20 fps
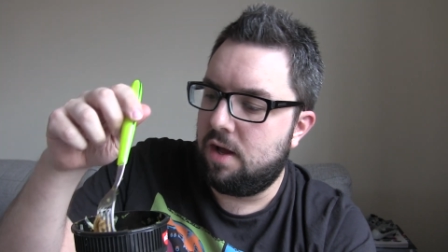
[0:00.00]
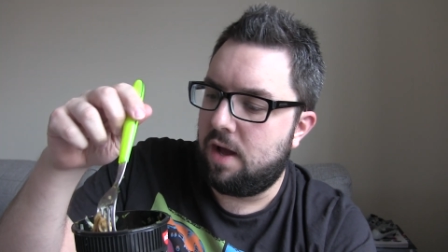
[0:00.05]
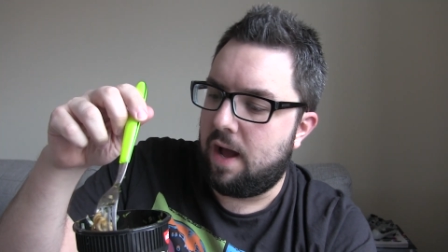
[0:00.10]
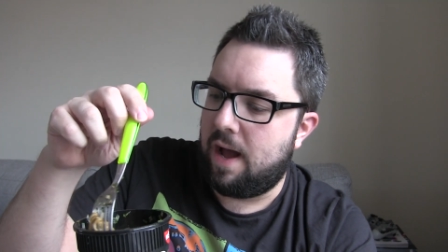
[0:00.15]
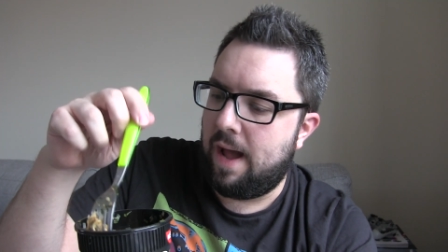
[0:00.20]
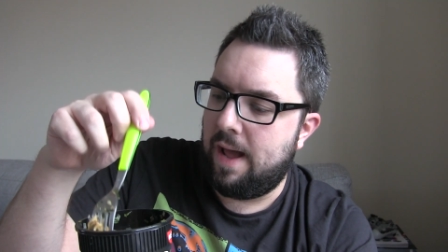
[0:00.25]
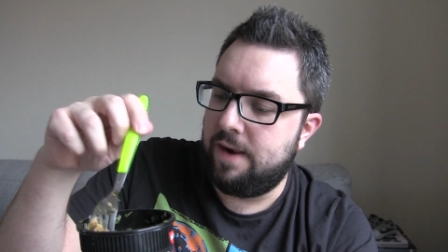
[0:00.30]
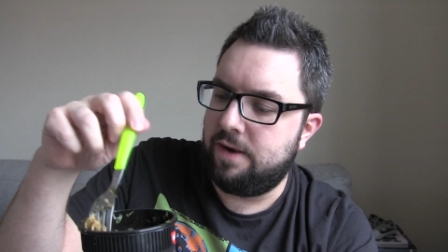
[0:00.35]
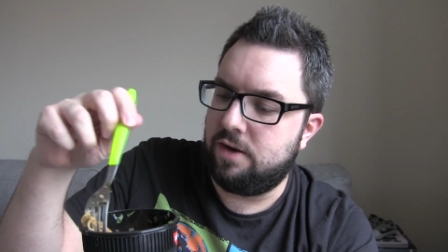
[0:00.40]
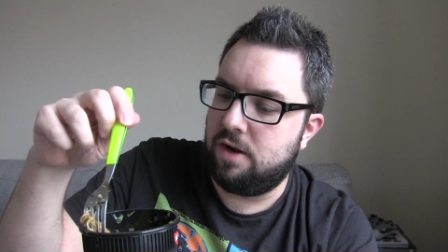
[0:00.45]

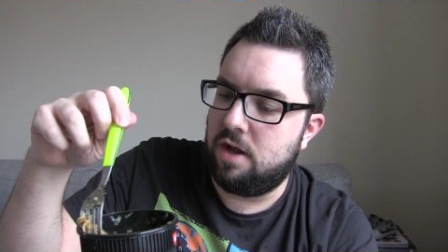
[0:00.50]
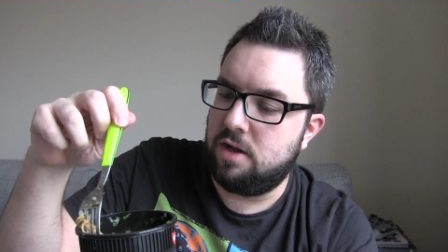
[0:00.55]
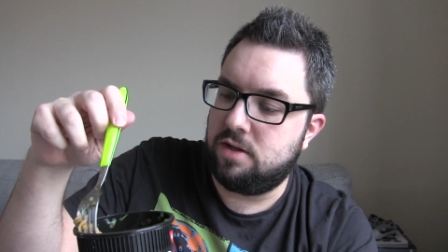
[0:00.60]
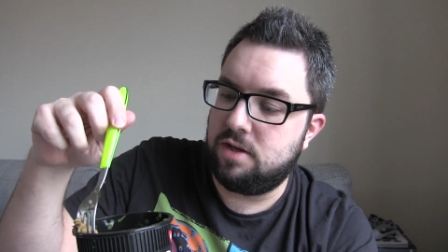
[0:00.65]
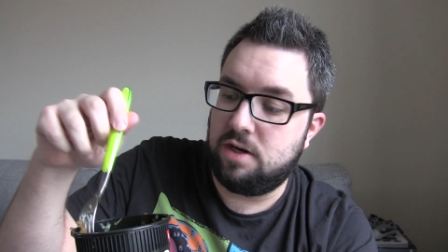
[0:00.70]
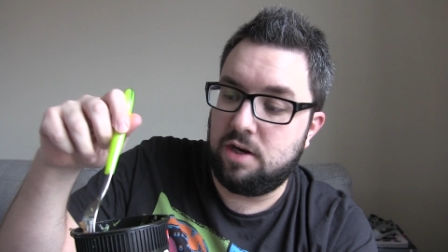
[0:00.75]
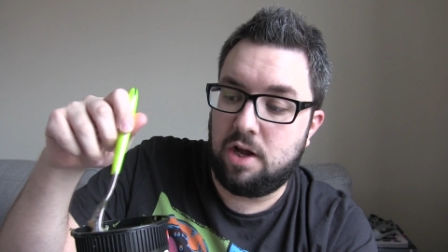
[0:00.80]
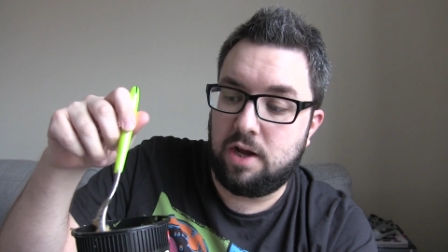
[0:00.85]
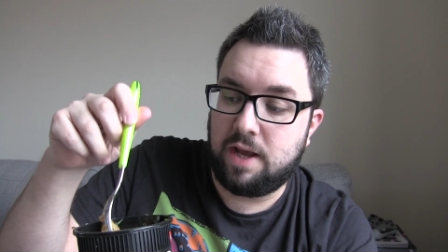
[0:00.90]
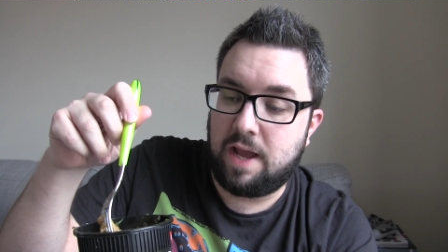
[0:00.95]
And
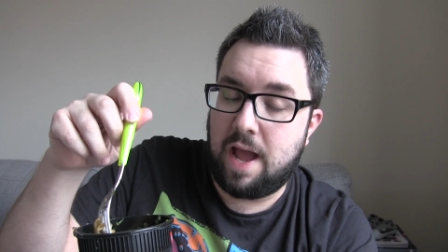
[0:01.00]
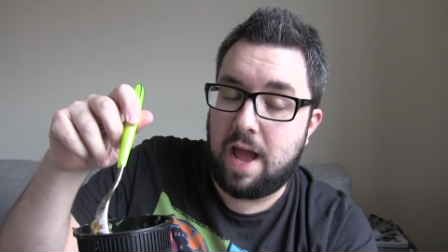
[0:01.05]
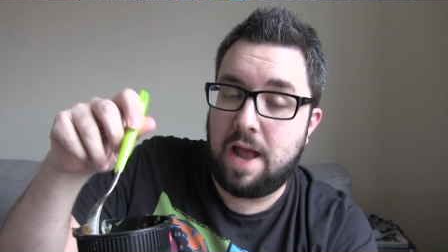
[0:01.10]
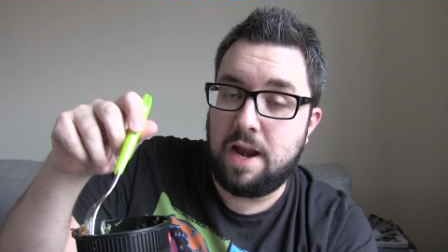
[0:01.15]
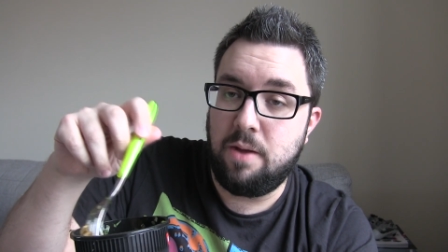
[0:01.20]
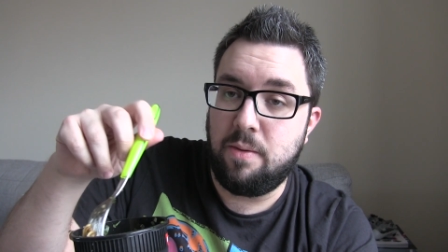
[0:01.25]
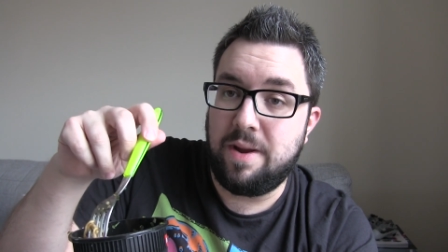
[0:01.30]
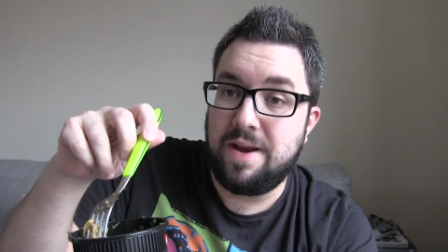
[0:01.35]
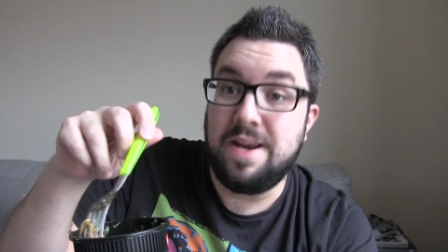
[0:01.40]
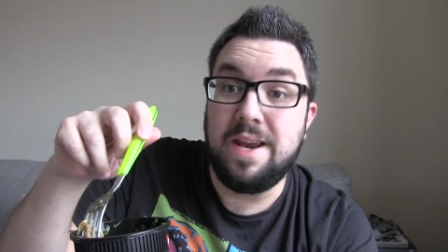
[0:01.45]
didn't like it
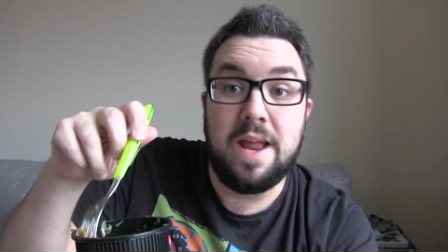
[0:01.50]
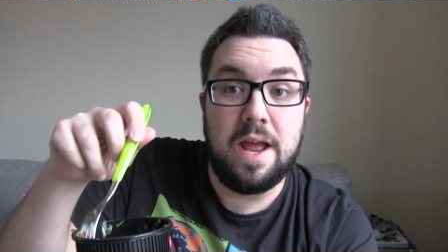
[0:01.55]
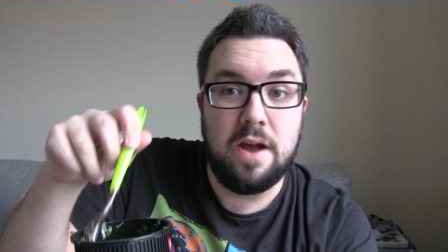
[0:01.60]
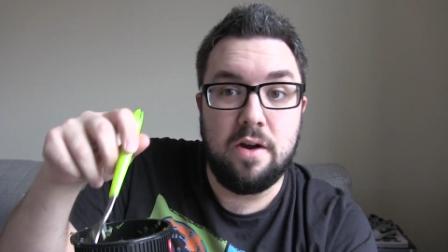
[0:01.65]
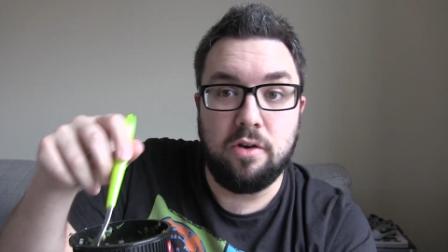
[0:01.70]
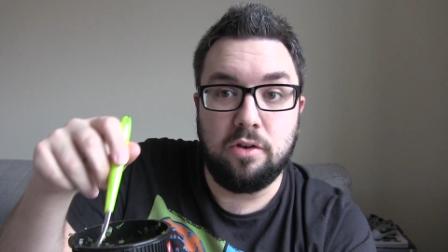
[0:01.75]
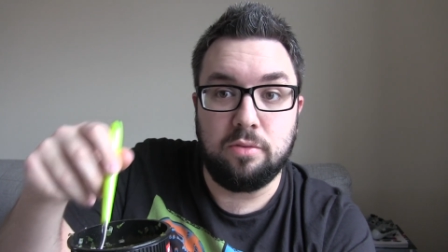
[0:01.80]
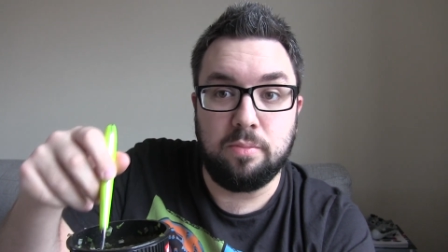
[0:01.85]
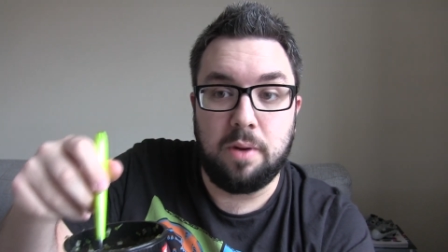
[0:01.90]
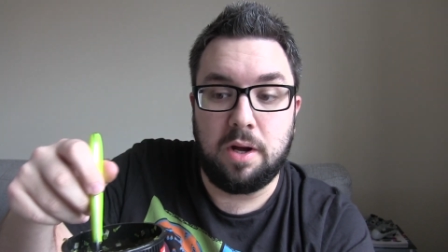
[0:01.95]
anywhere
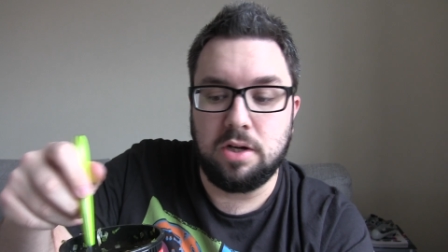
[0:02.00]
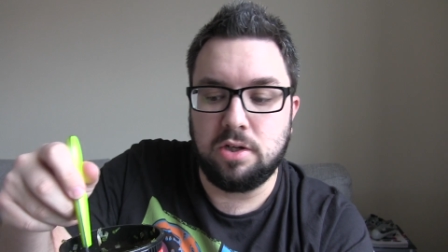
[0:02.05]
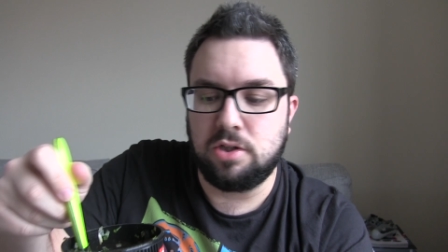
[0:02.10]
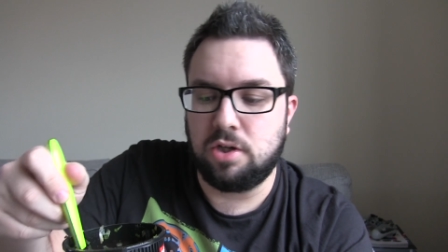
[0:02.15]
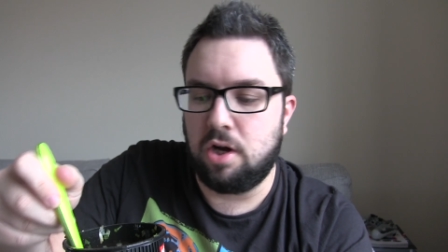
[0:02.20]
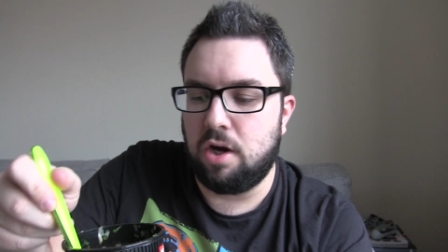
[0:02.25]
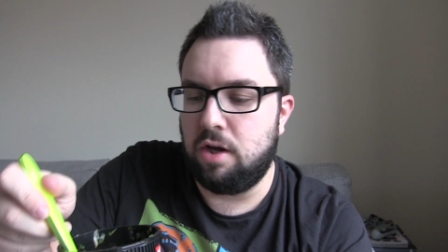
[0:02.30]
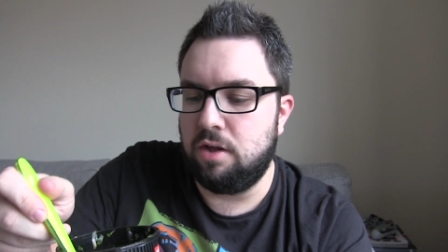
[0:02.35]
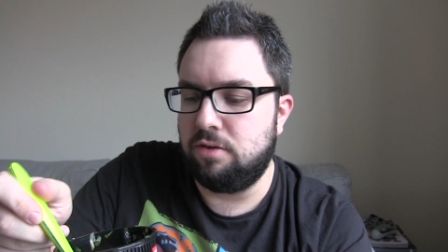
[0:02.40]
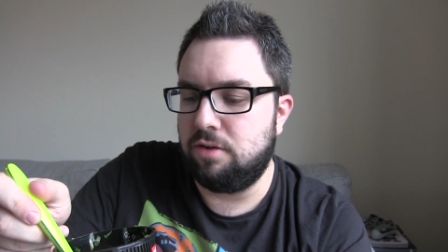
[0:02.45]
near as much,
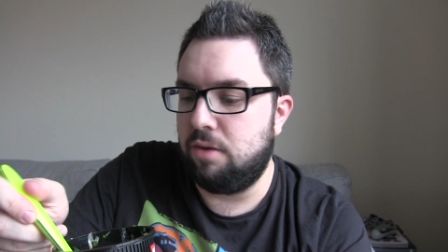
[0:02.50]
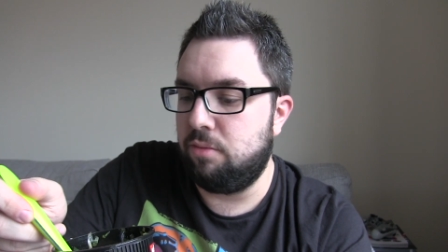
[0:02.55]
guys.